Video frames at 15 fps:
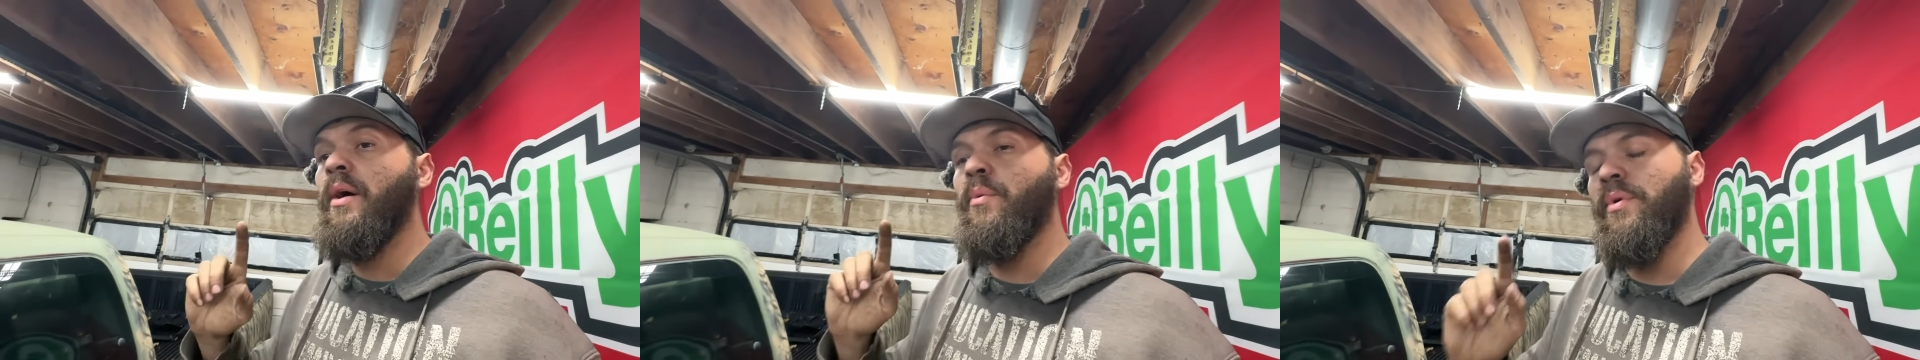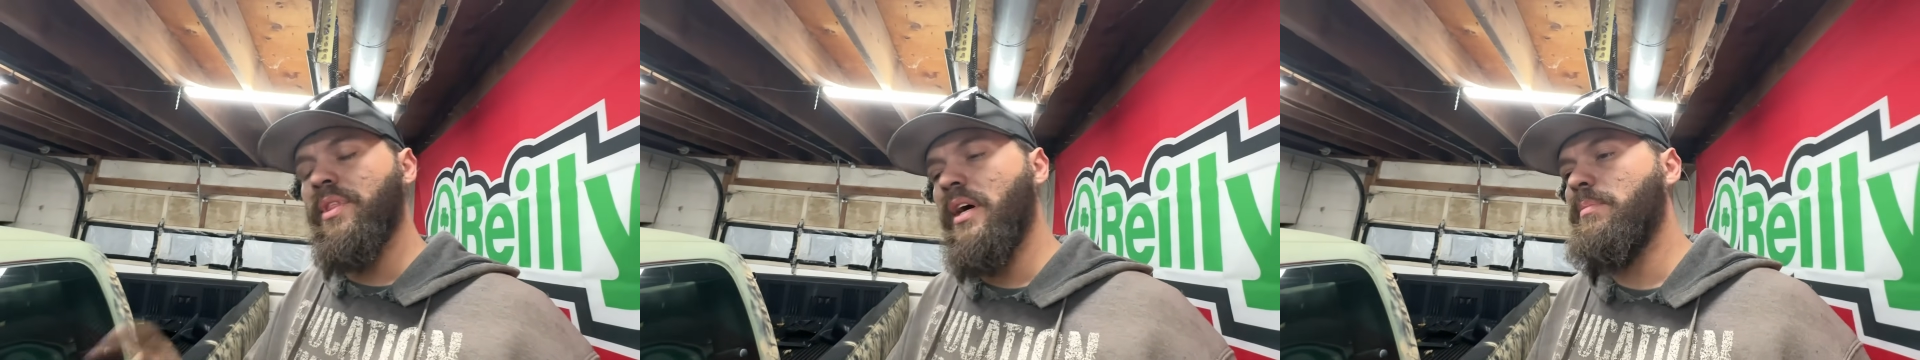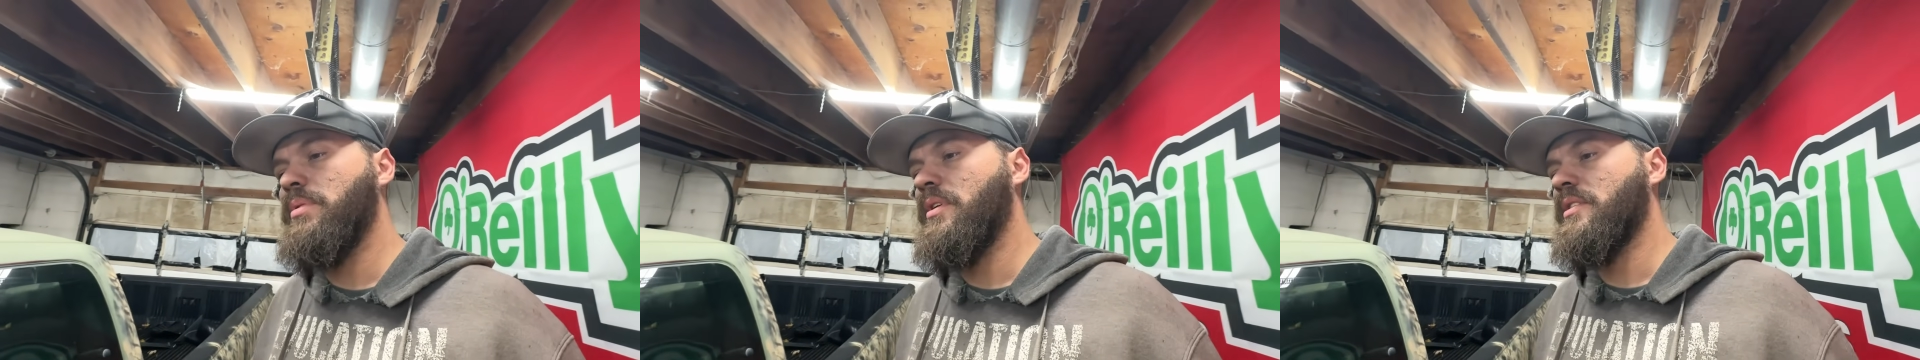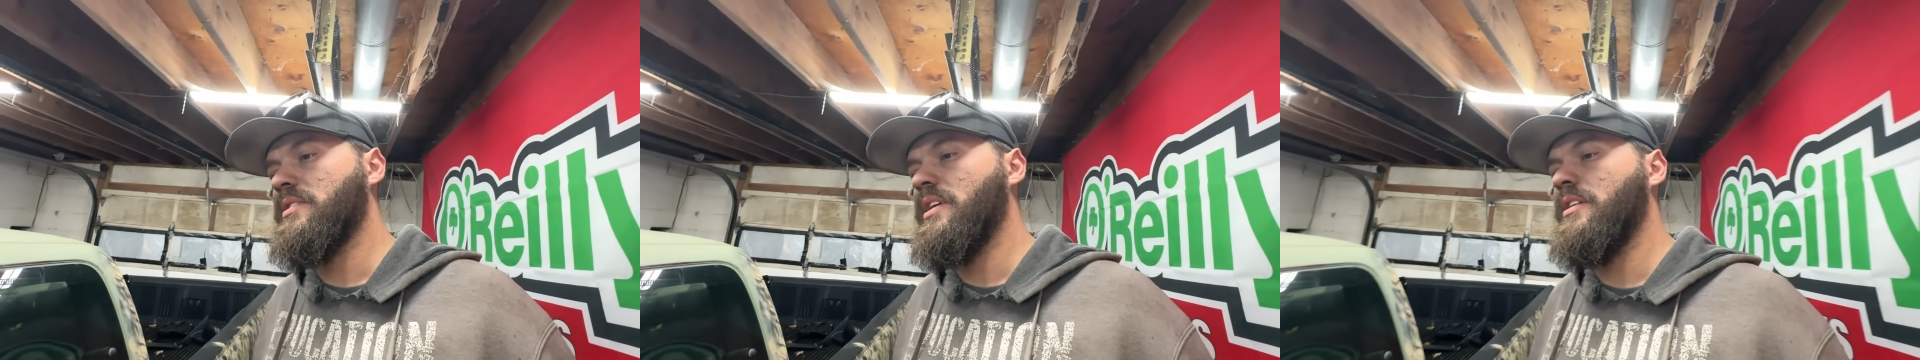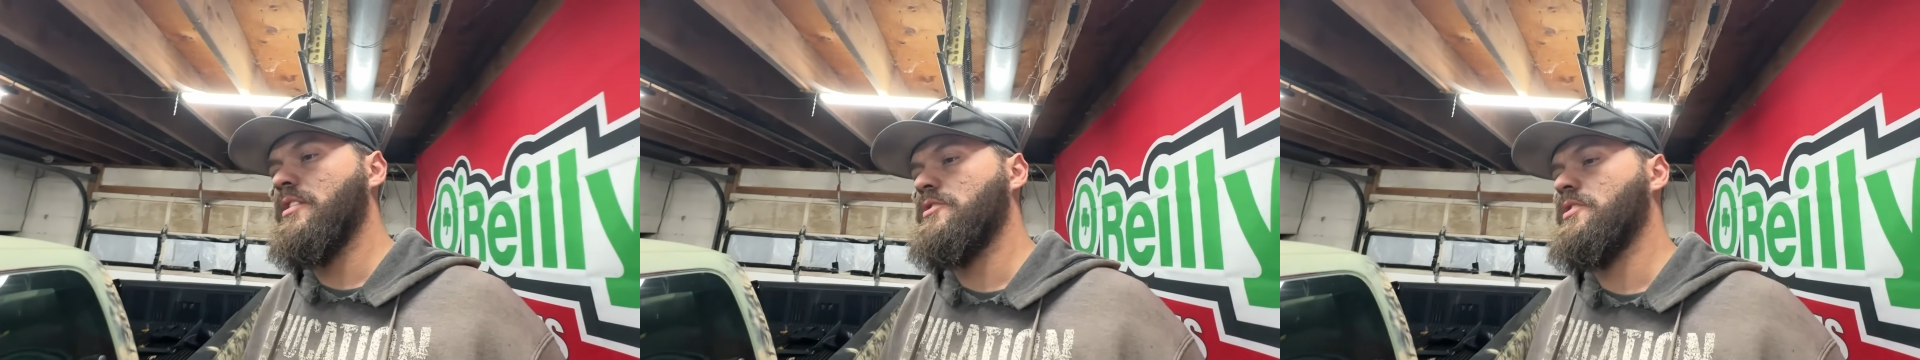with that plugged
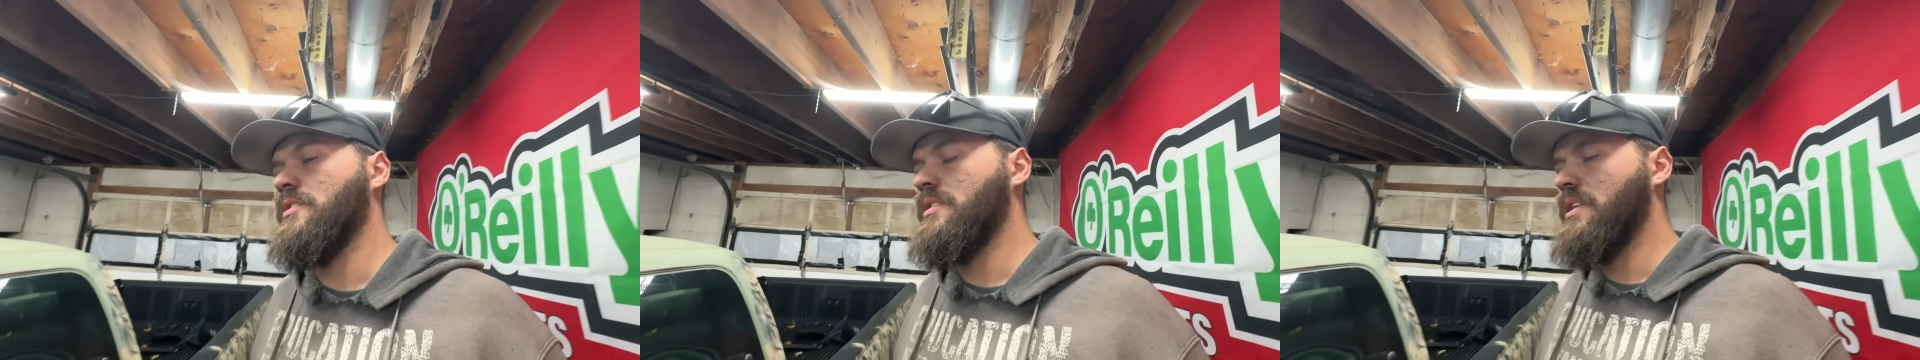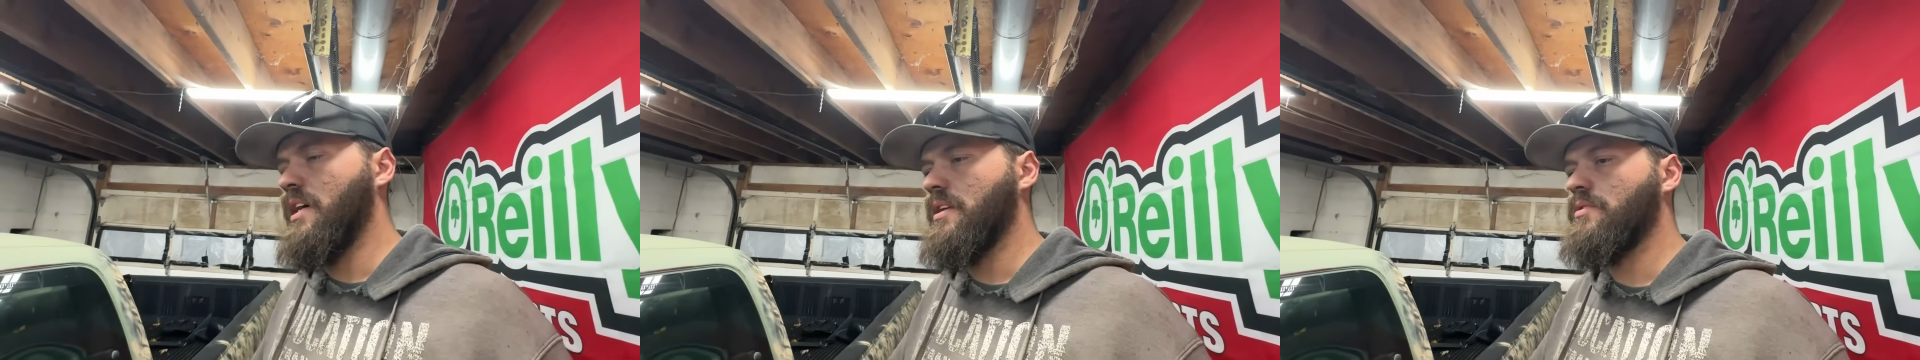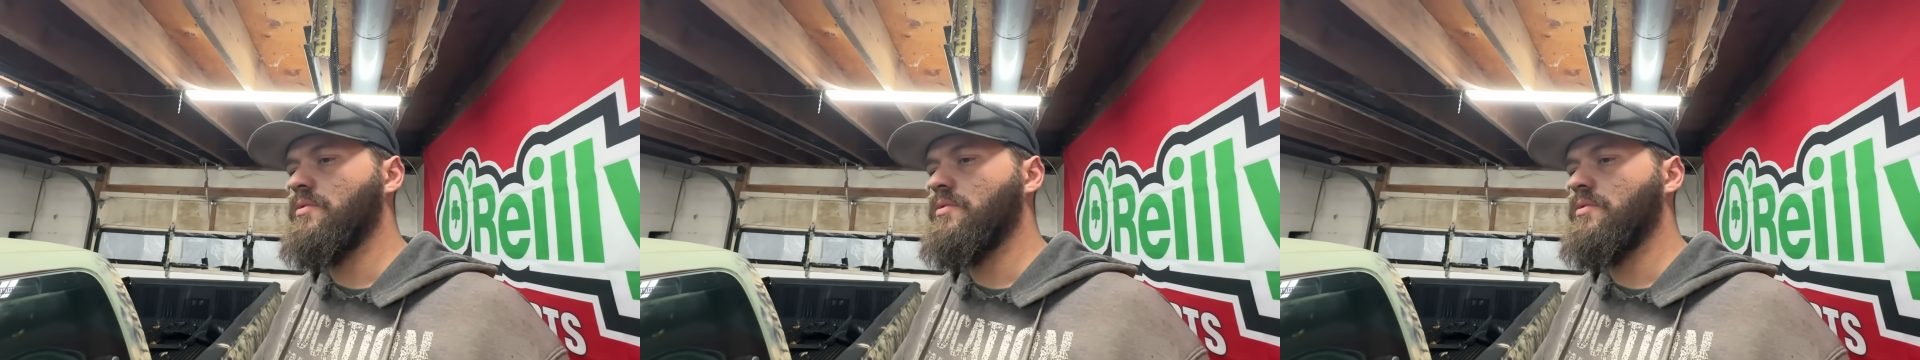in, it should dead